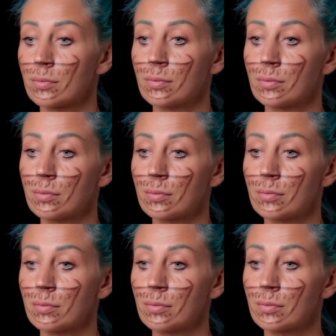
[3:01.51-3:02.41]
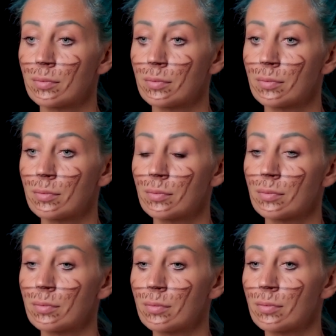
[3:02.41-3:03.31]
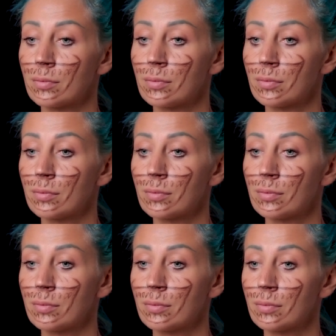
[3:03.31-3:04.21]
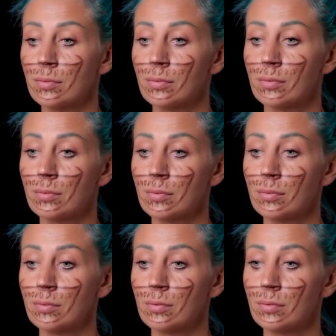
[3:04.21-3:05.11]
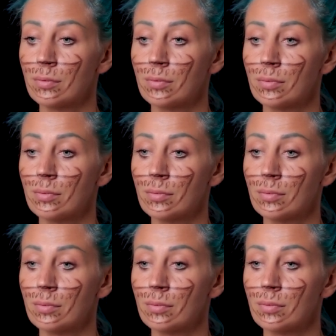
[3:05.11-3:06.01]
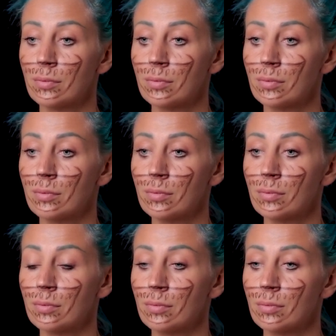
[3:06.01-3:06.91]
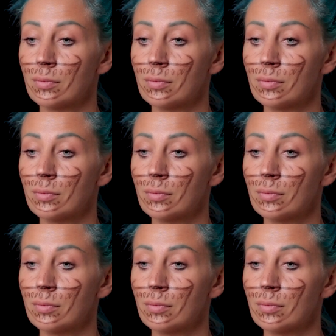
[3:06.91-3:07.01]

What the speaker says: No one is speaking in this clip.